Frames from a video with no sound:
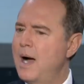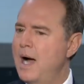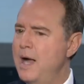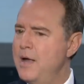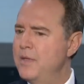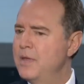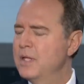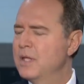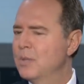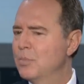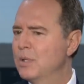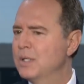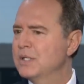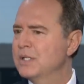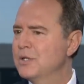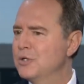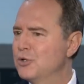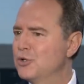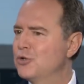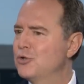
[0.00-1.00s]
I think the
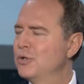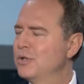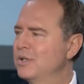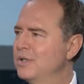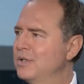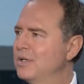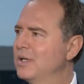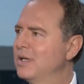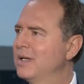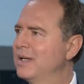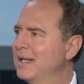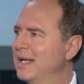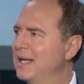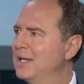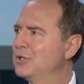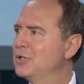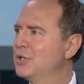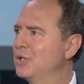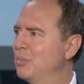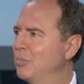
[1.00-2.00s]
president should
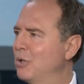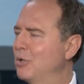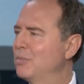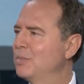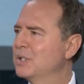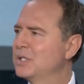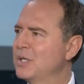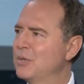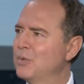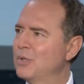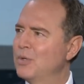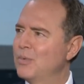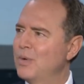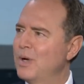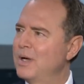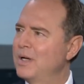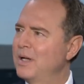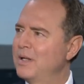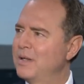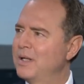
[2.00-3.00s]
engage in diplomacy with
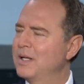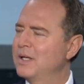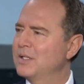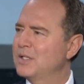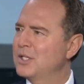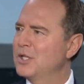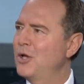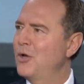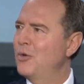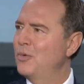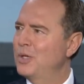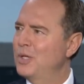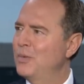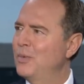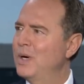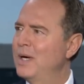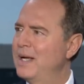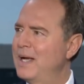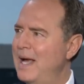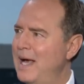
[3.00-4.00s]
Iran. I think it's the only
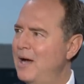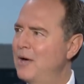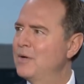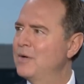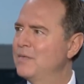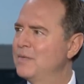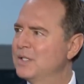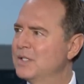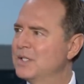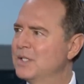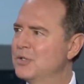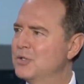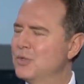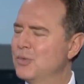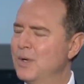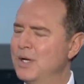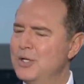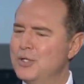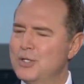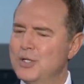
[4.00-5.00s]
way out of this
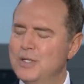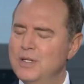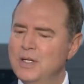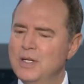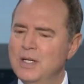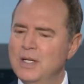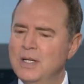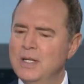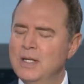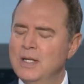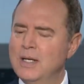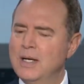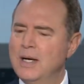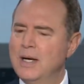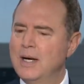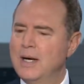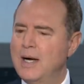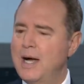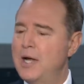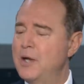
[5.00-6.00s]
situation.
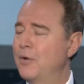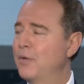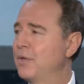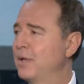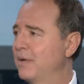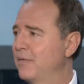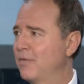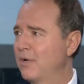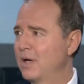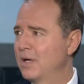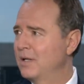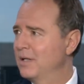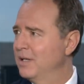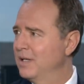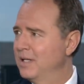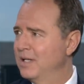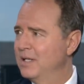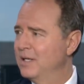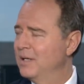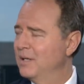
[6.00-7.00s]
Uh, I don't think,
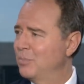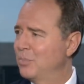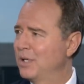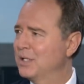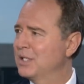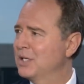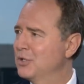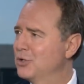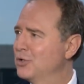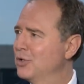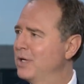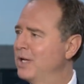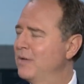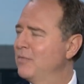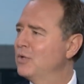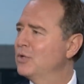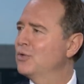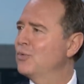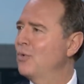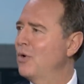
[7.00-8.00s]
frankly, the president should
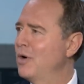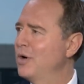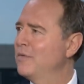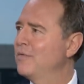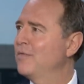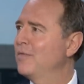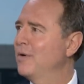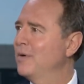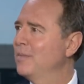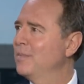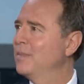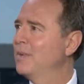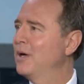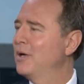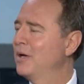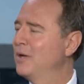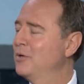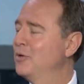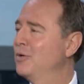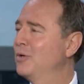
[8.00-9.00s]
have withdrawn from
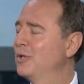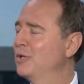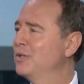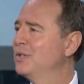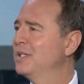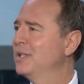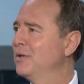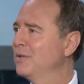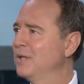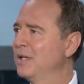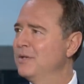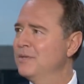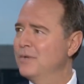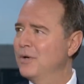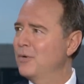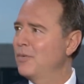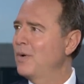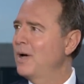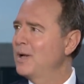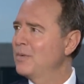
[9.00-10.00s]
a nuclear deal that
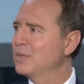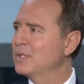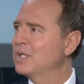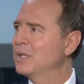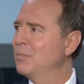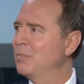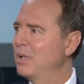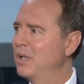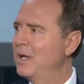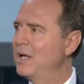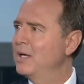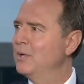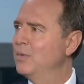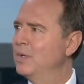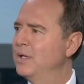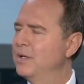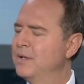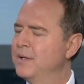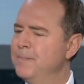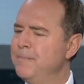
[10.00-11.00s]
Iran was complying
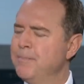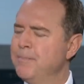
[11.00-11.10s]
with.